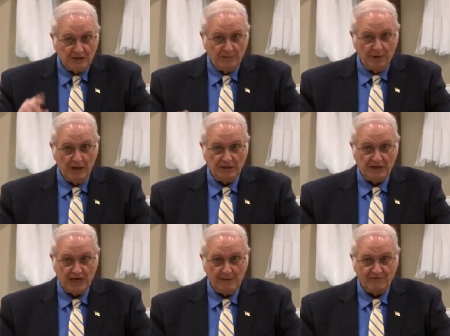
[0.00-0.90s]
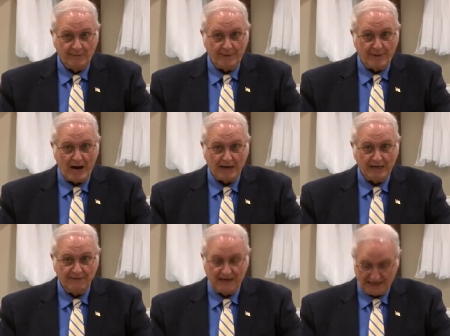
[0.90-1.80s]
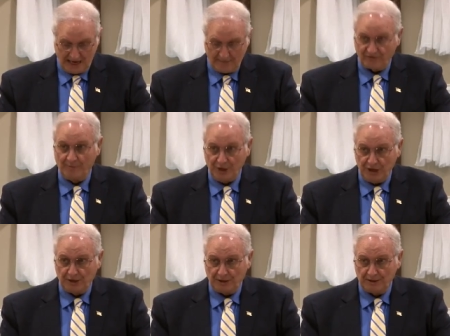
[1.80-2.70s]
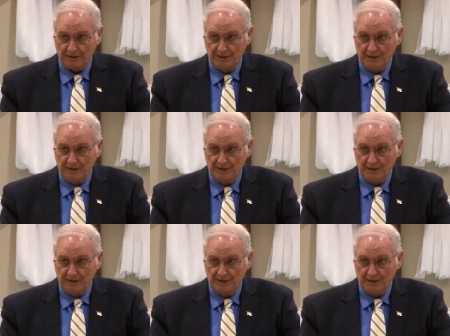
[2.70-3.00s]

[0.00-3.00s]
The blood came from a body that came from here.